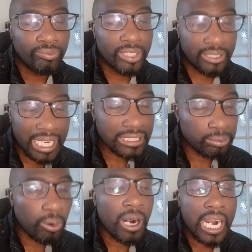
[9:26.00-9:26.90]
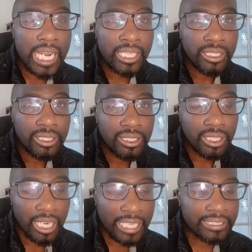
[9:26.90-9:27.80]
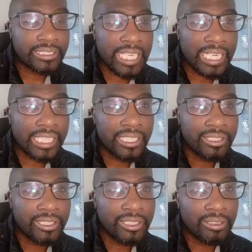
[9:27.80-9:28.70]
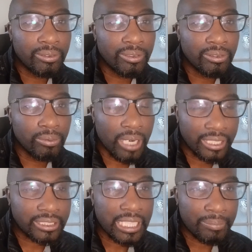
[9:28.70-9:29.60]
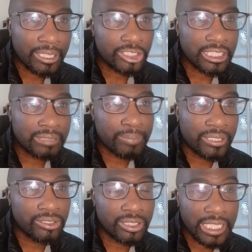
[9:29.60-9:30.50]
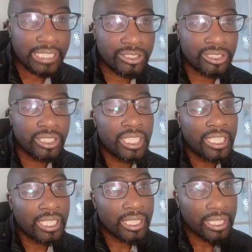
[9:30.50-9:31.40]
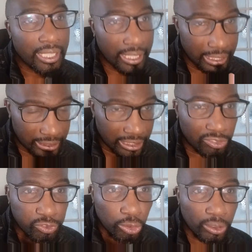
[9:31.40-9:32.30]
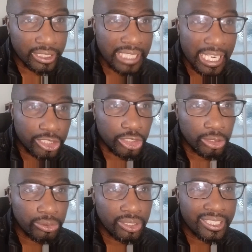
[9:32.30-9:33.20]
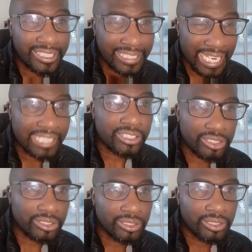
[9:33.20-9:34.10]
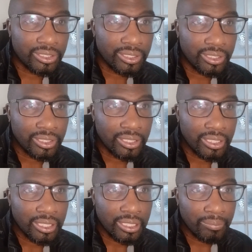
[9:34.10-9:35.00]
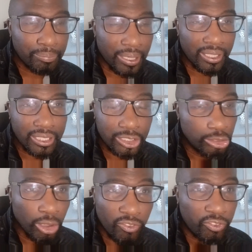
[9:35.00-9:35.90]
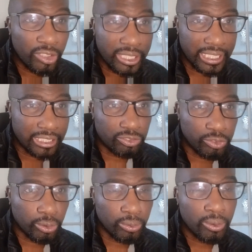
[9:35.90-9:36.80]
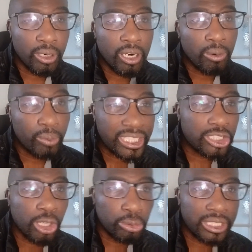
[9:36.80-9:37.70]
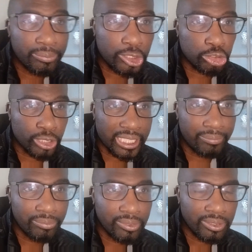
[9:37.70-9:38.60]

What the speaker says: And that's why I say what I say about Djed Spence. Yes, it's his fault, his attitude, yes. But it's not fully his fault. We sold him a dream.